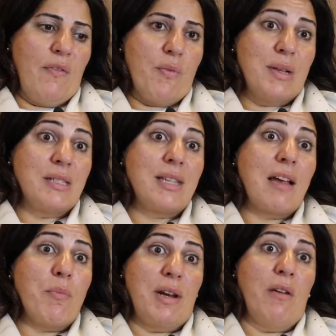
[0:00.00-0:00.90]
from a
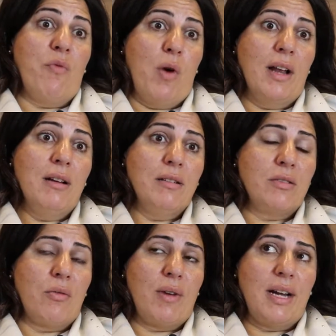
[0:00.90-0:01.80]
segment of one.
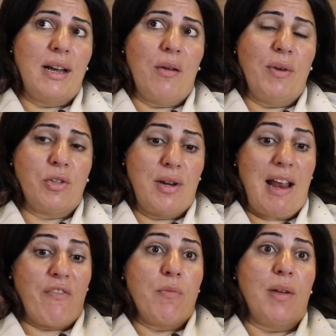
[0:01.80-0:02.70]
So right now we treat
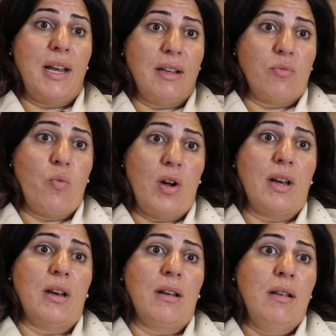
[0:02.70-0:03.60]
everybody as
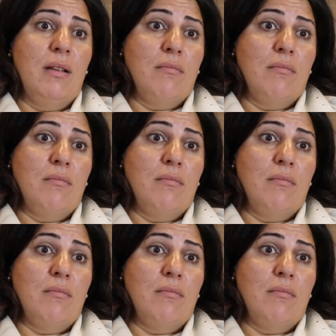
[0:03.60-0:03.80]
one